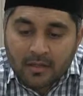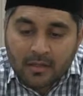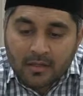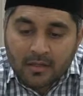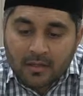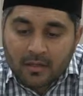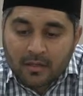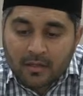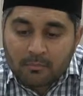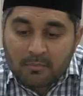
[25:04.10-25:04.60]

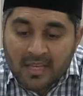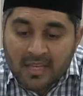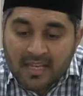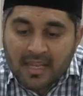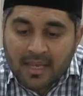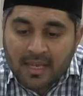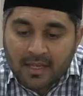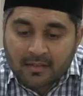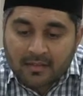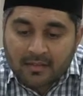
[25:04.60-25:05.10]

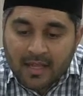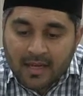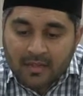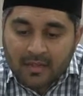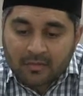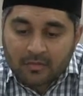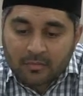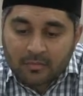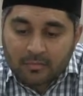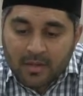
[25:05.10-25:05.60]
meaning that
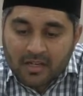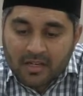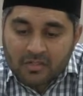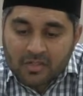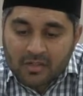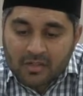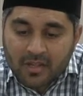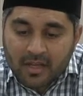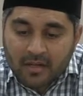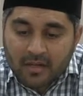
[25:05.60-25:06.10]
is
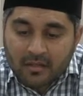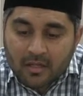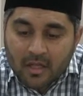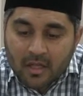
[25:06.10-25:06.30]
mentioned there.